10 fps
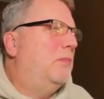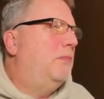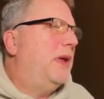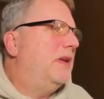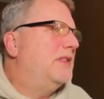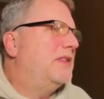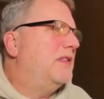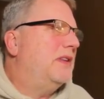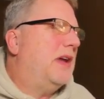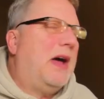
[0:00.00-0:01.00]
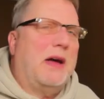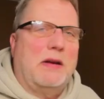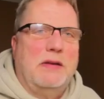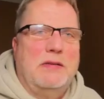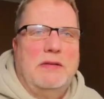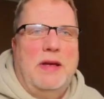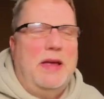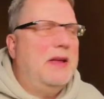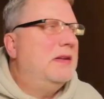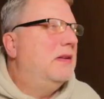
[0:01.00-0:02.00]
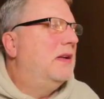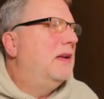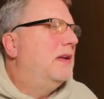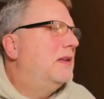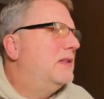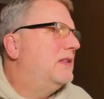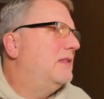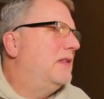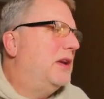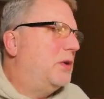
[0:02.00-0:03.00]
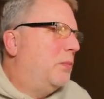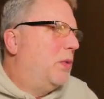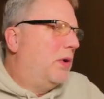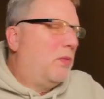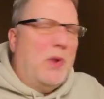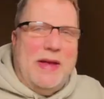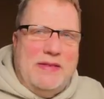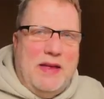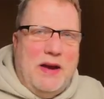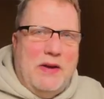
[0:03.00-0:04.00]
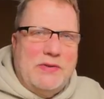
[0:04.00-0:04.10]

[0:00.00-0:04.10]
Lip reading: pin it to the dock, and then it'll put it right there.